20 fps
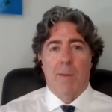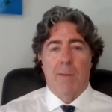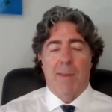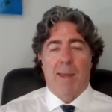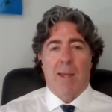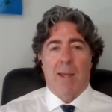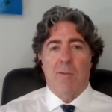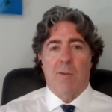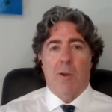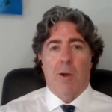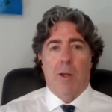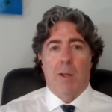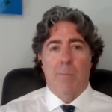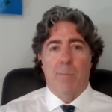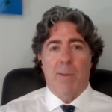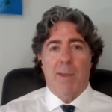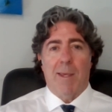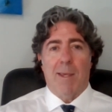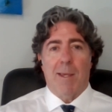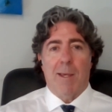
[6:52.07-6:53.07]
That's
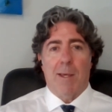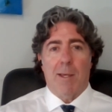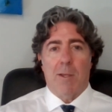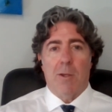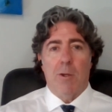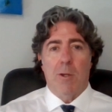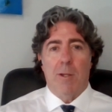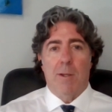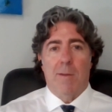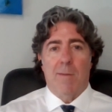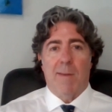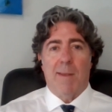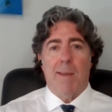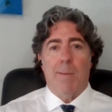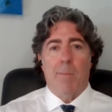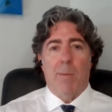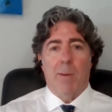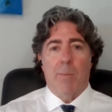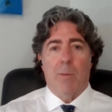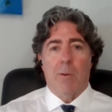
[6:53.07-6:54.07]
called being a good
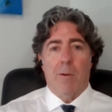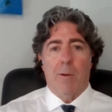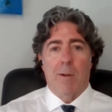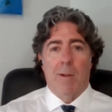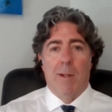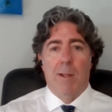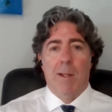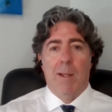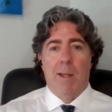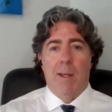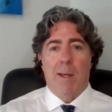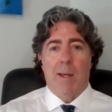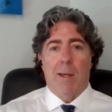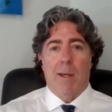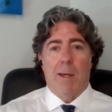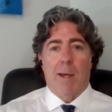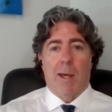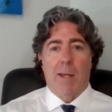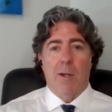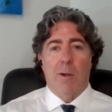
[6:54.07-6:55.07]
team member.
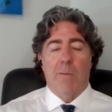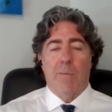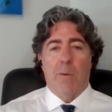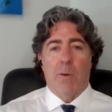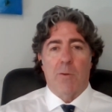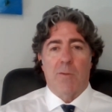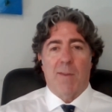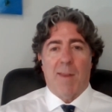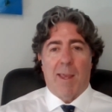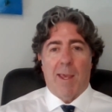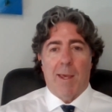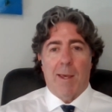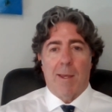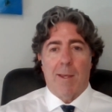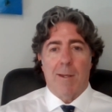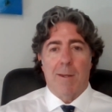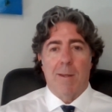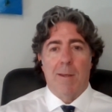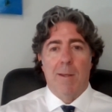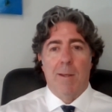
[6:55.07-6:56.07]
I know
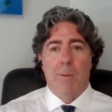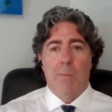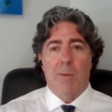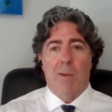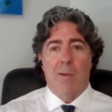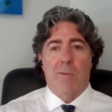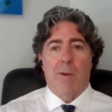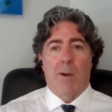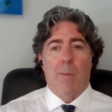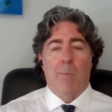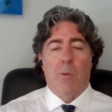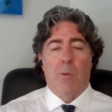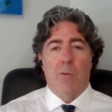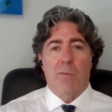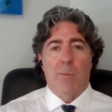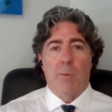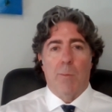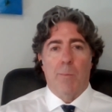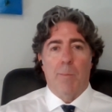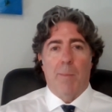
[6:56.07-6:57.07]
firsthand because there are
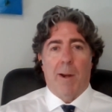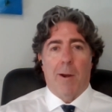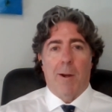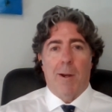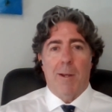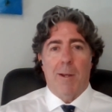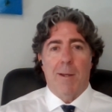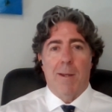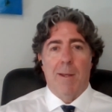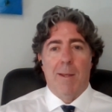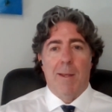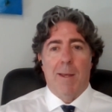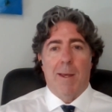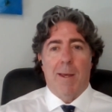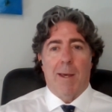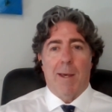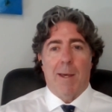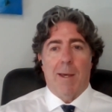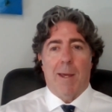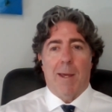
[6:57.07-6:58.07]
multiple married
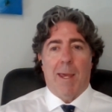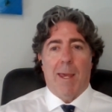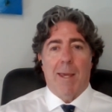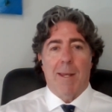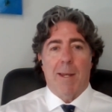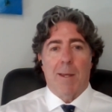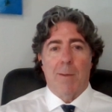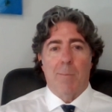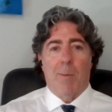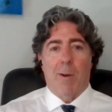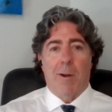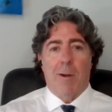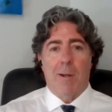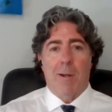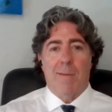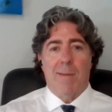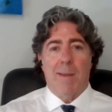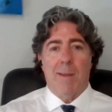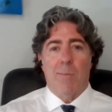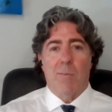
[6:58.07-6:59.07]
and
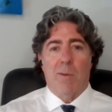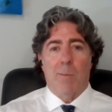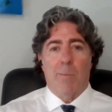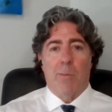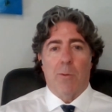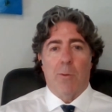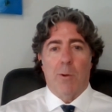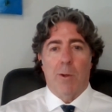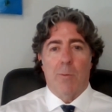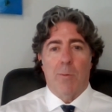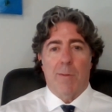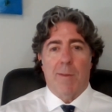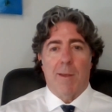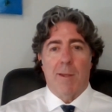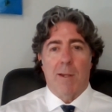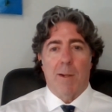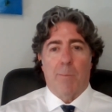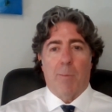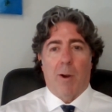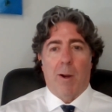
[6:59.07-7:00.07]
unmarried teams employed
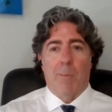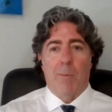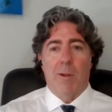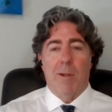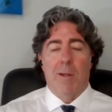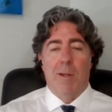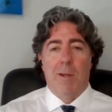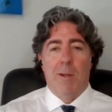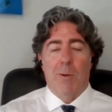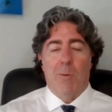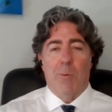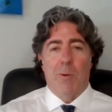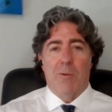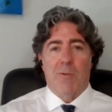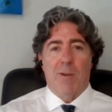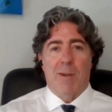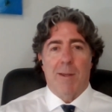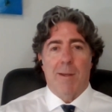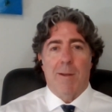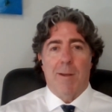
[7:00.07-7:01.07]
within the department,
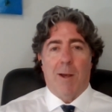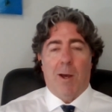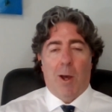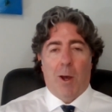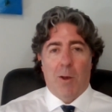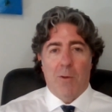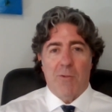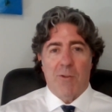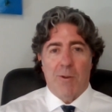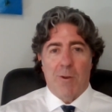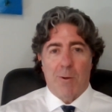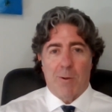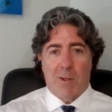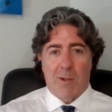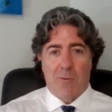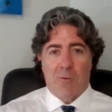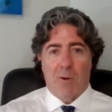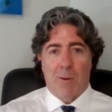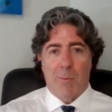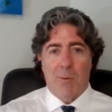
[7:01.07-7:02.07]
which also
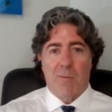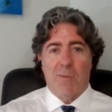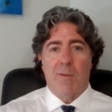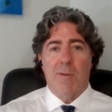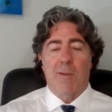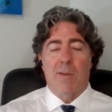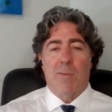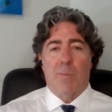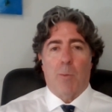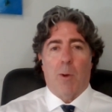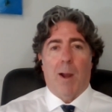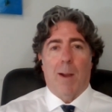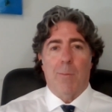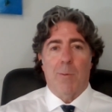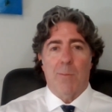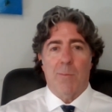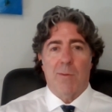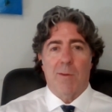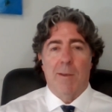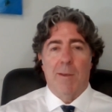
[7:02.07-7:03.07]
contributes to these
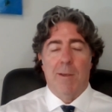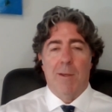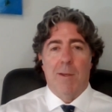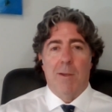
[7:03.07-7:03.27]
problems.